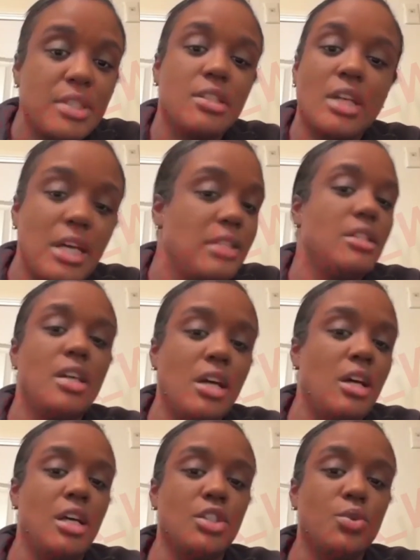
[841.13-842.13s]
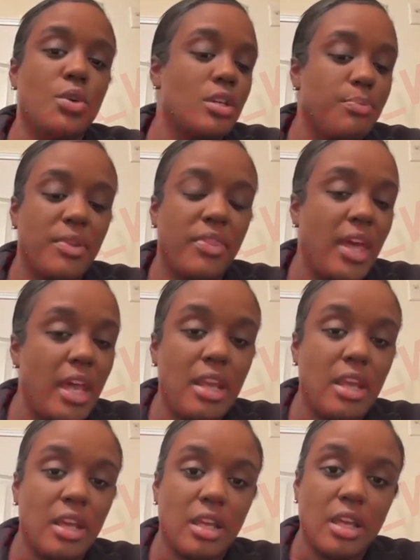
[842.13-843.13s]
disgust us. You are
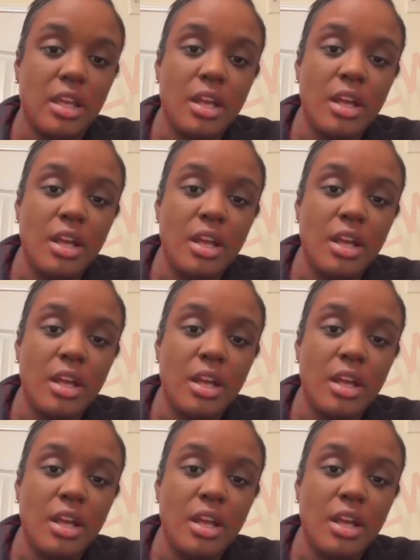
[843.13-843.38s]
pathetic.